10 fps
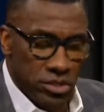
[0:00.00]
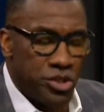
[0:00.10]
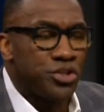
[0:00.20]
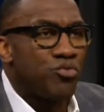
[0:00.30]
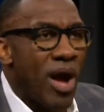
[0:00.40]

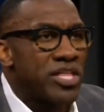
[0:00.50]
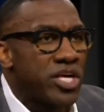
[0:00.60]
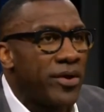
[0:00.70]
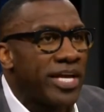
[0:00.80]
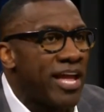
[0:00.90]
this is why
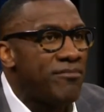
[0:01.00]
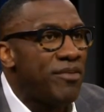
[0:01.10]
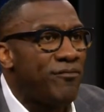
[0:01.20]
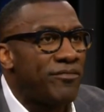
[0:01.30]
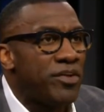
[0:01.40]
Jerry gave me
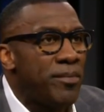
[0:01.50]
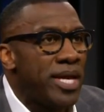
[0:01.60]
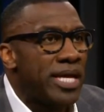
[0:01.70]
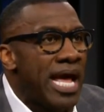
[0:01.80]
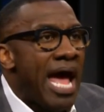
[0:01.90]
$50
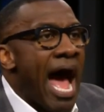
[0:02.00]
million.